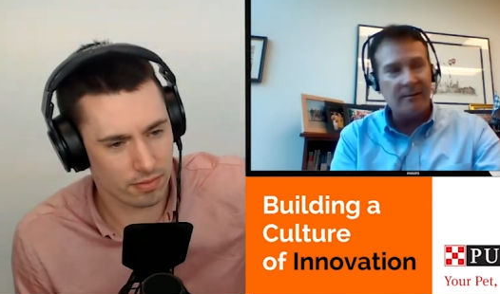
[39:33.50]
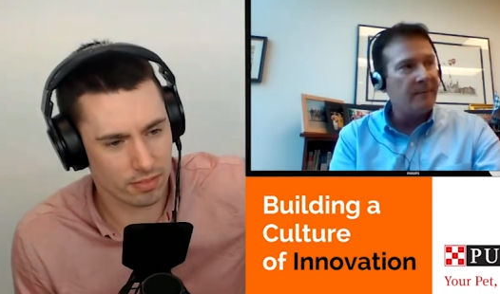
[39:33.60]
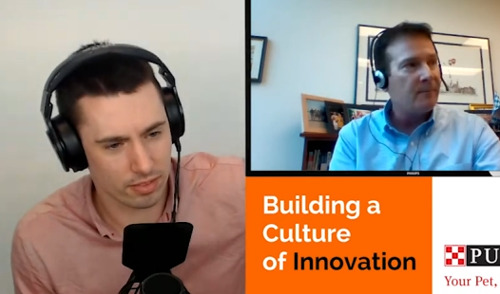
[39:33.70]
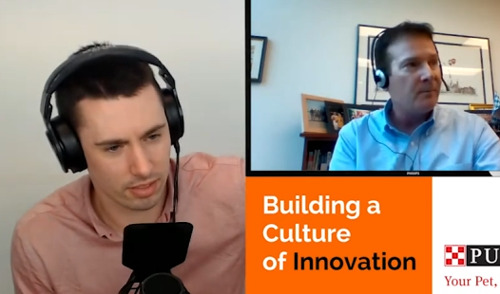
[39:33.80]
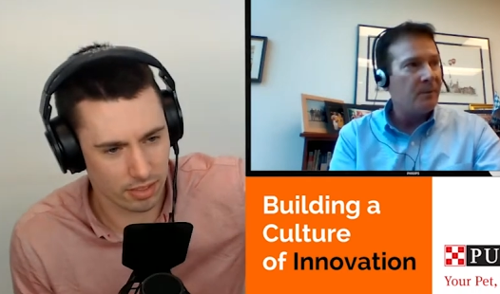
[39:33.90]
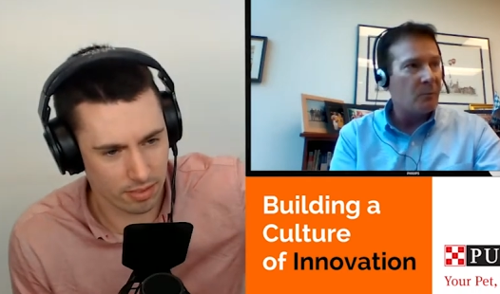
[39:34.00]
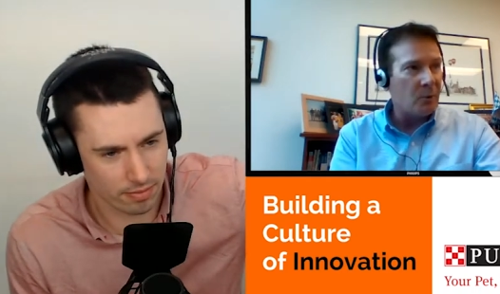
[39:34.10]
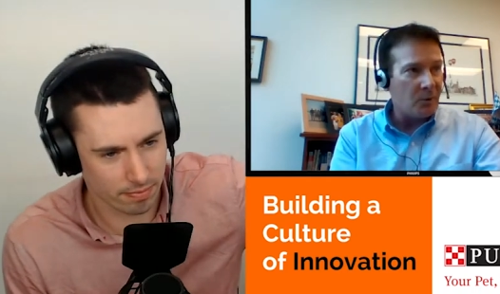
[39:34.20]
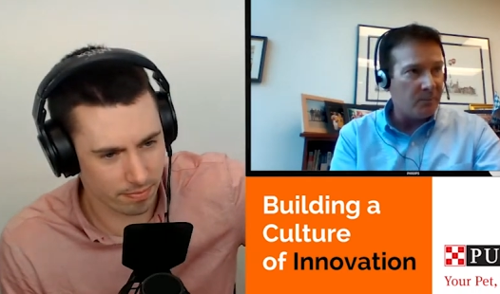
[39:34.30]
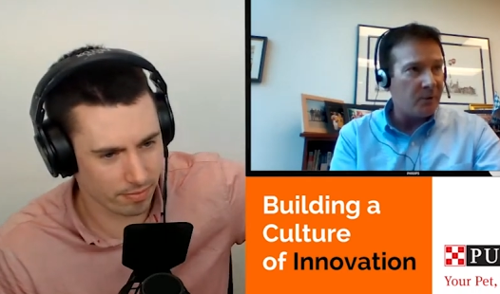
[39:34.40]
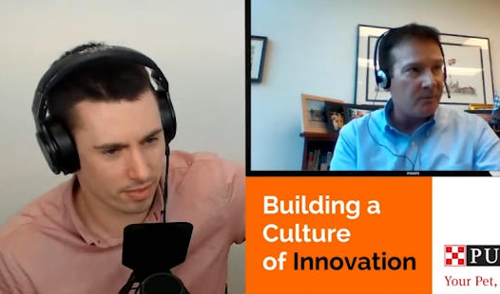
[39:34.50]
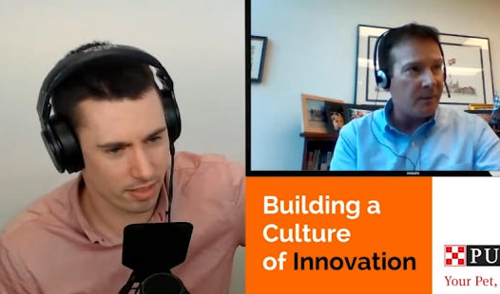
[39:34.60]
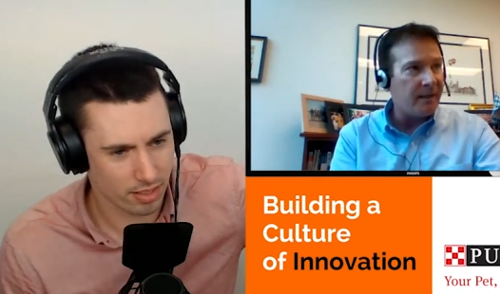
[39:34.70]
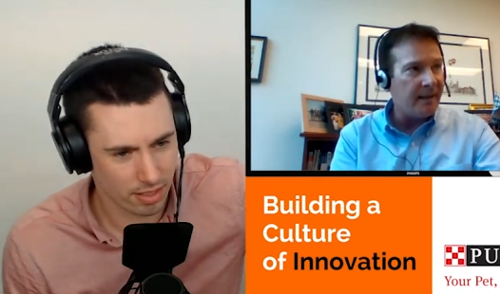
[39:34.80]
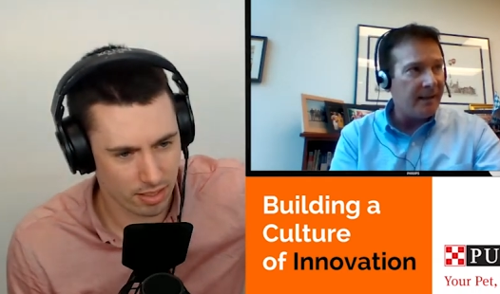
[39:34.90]
Speaker 1: wrote a book by that
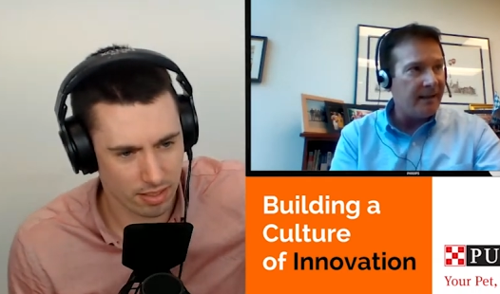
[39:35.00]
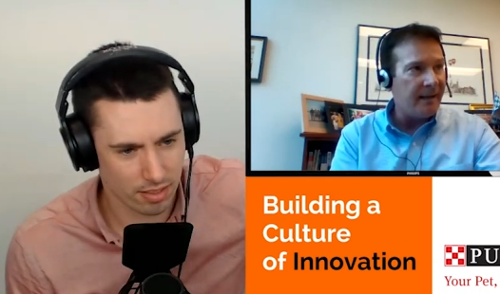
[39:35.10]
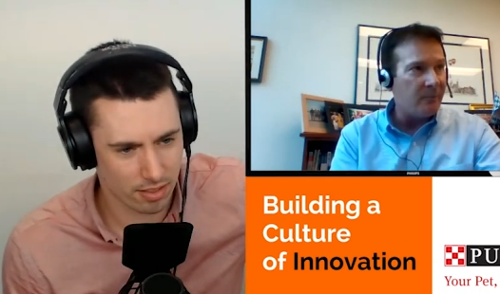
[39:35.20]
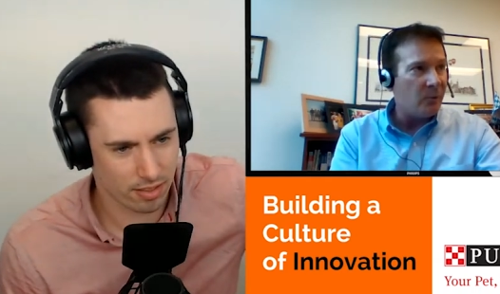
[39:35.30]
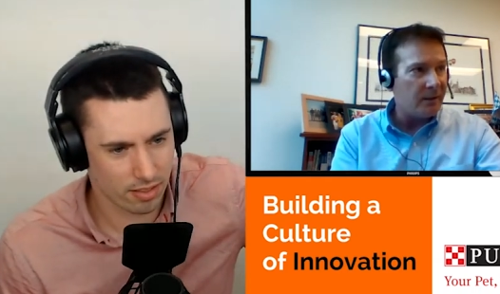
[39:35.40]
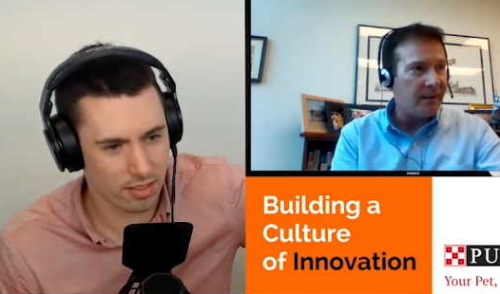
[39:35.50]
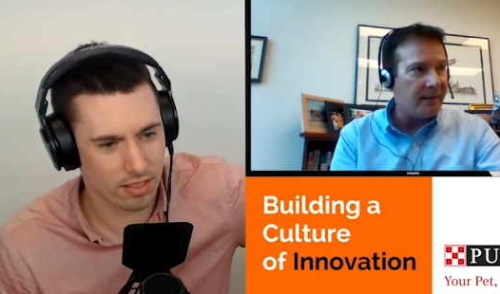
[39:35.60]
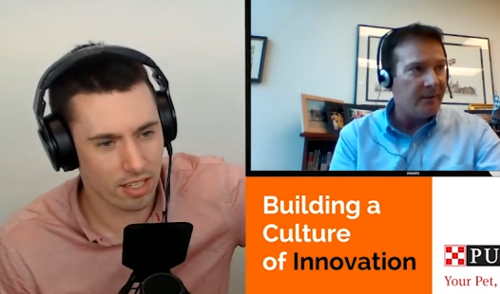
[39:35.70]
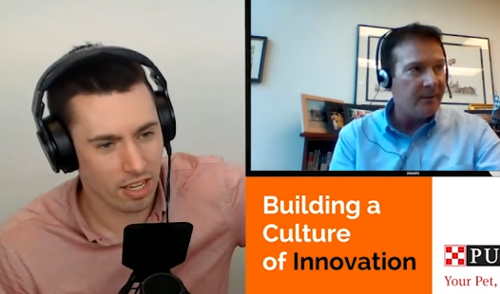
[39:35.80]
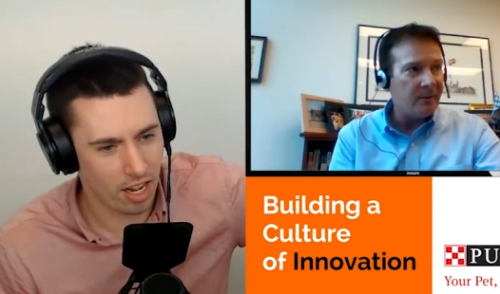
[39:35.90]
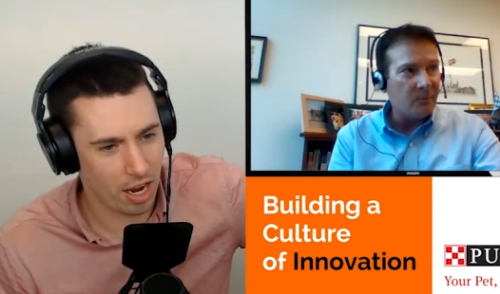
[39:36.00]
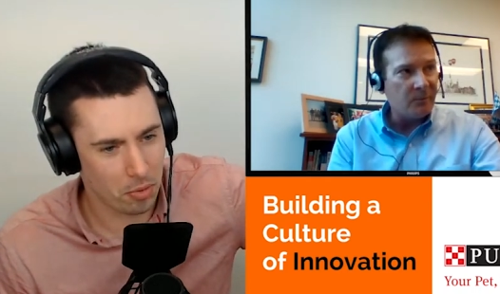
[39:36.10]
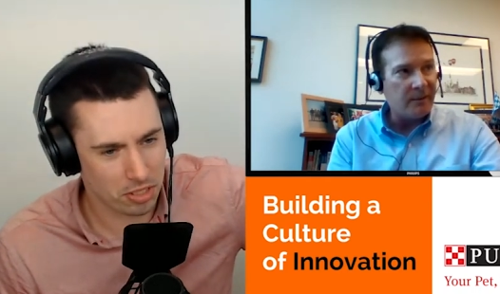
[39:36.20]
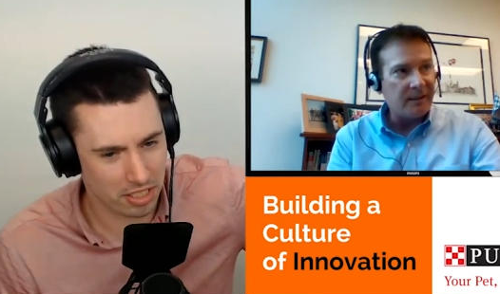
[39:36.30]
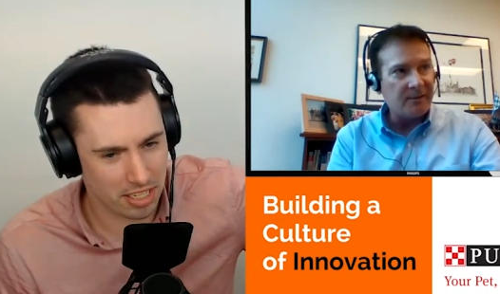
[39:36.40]
name what got you here won't get you i there.
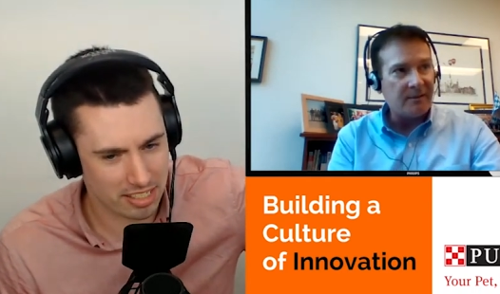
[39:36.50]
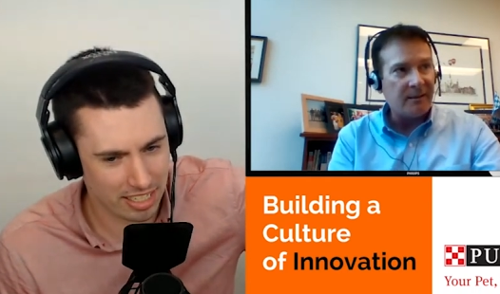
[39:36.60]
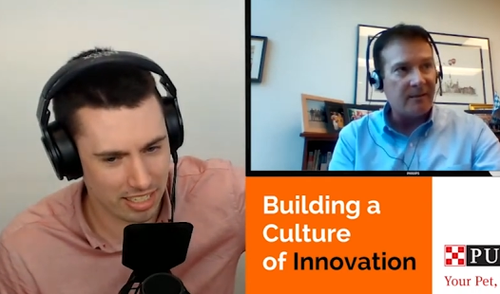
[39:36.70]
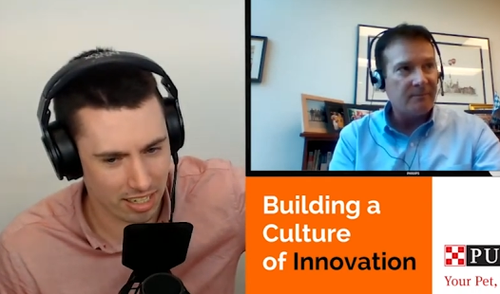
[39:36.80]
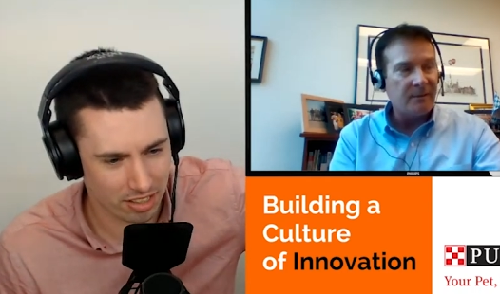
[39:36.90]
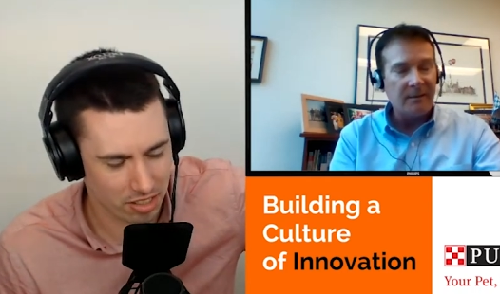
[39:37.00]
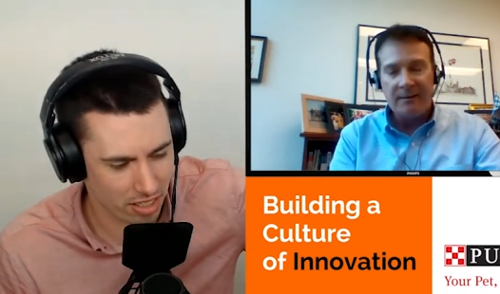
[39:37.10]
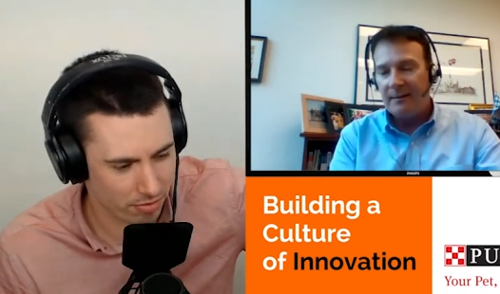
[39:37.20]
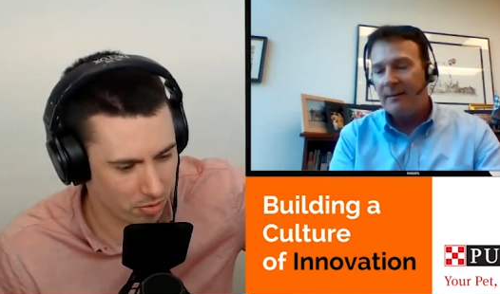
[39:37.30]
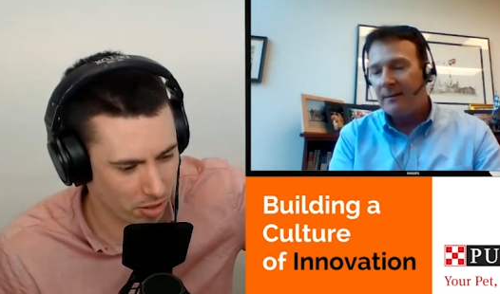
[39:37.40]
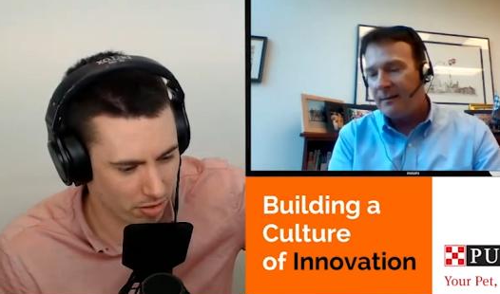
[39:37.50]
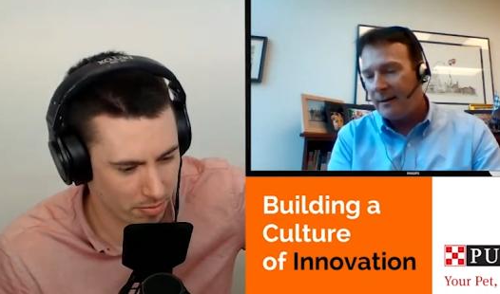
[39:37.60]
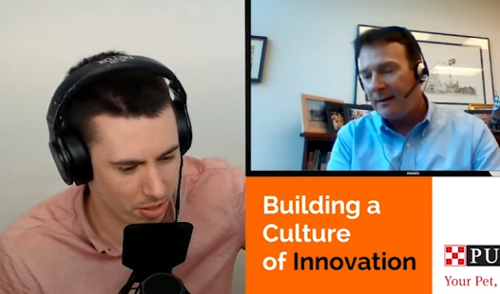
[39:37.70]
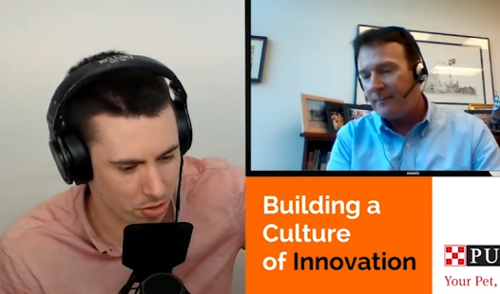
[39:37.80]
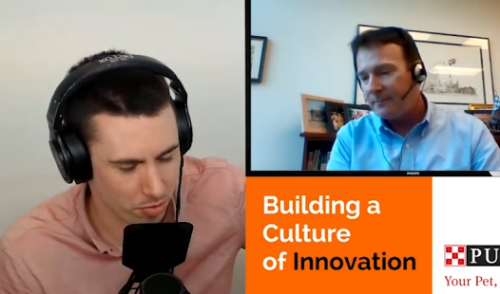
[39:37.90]
was going to say that because i've yeah. worked
Speaker 2: with
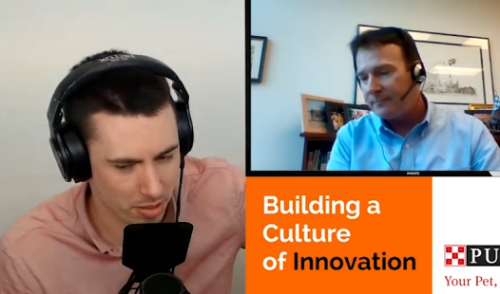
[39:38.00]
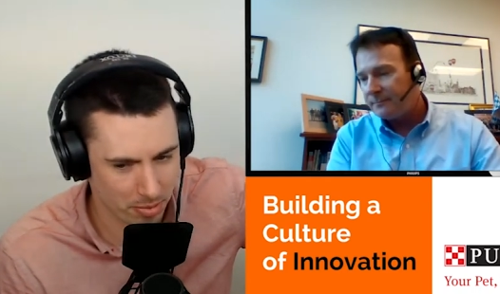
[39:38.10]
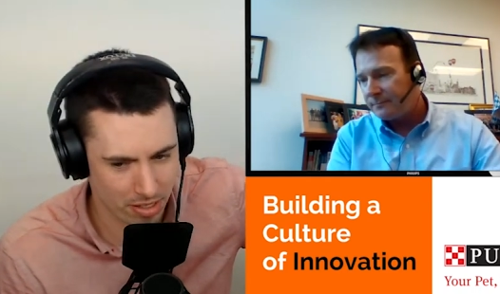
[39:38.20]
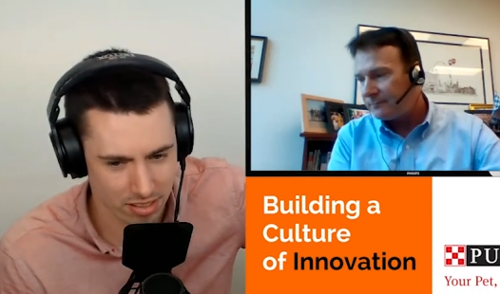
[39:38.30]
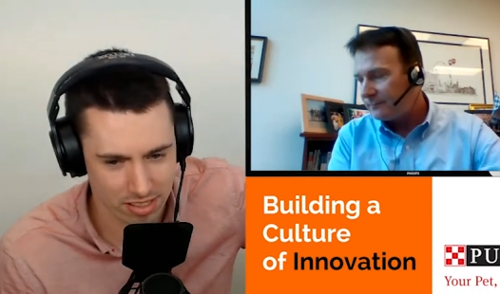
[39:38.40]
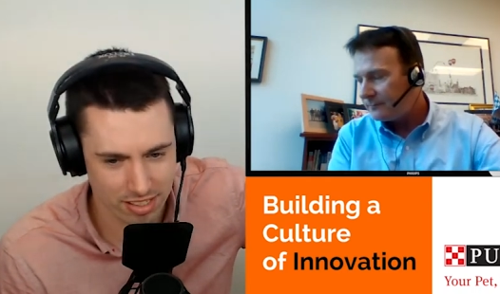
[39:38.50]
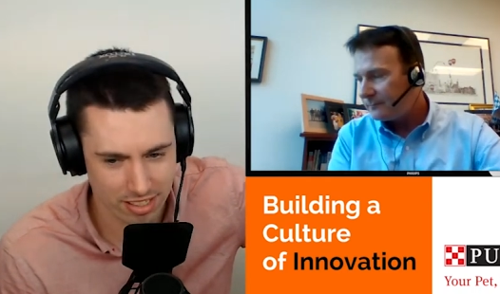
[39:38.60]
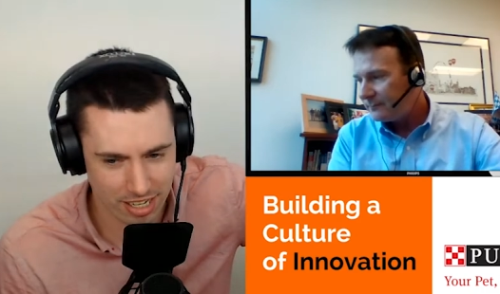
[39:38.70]
marshall in the past